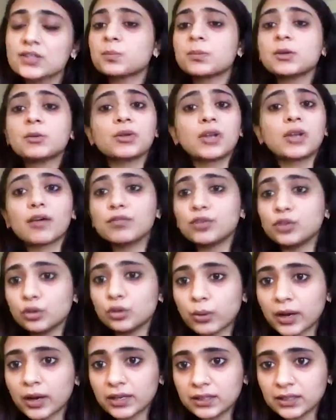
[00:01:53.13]
so people have
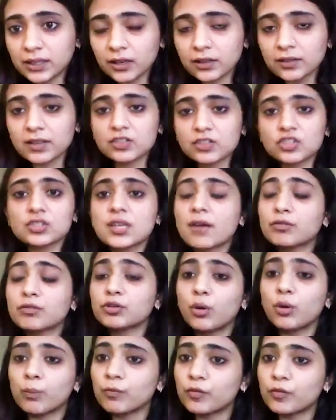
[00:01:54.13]
no idea. They just have
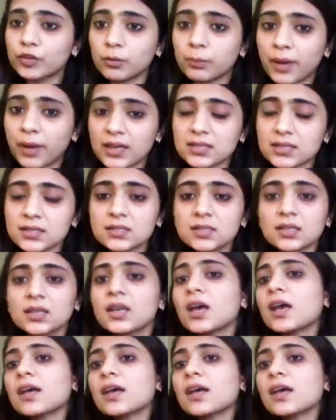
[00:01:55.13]
to hope for the best.